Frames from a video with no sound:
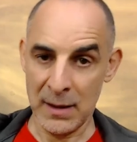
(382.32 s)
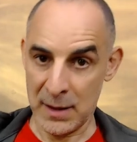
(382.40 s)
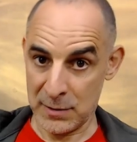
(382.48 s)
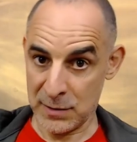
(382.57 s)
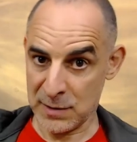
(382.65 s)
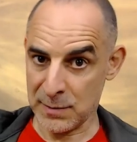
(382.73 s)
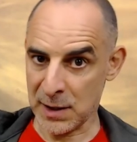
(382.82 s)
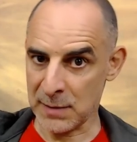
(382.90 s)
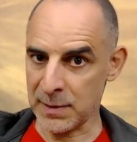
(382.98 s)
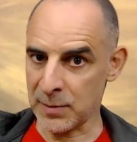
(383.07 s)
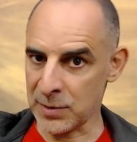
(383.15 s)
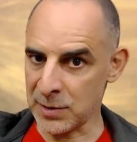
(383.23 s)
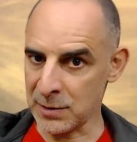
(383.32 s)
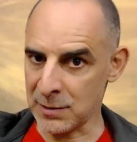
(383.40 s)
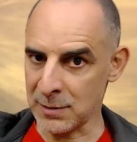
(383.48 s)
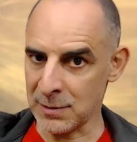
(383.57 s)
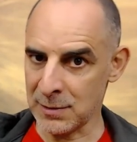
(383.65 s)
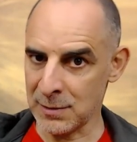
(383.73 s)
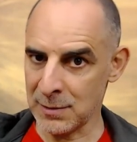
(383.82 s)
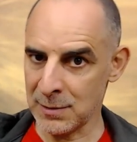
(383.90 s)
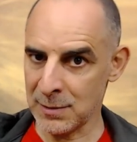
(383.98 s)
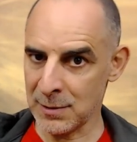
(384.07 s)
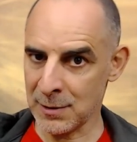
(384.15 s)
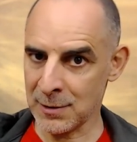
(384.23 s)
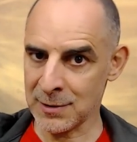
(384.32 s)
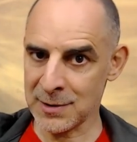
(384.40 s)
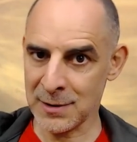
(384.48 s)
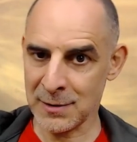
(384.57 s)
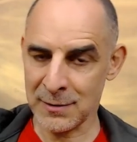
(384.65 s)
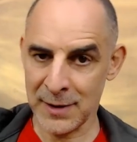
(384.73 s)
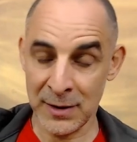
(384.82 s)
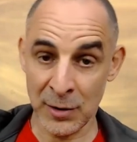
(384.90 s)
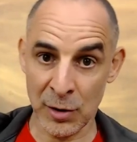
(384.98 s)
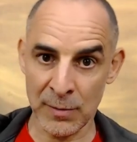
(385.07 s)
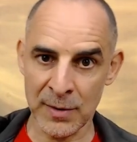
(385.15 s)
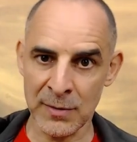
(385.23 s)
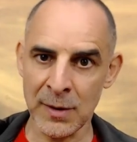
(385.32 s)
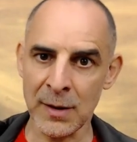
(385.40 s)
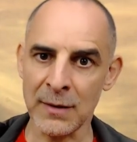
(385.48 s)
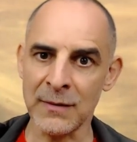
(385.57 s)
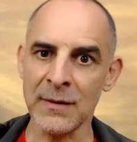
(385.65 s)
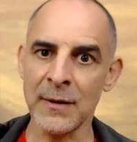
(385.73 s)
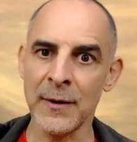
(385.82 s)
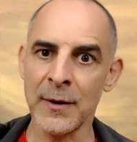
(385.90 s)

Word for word: That's what smart people do. Also, in the corporate world,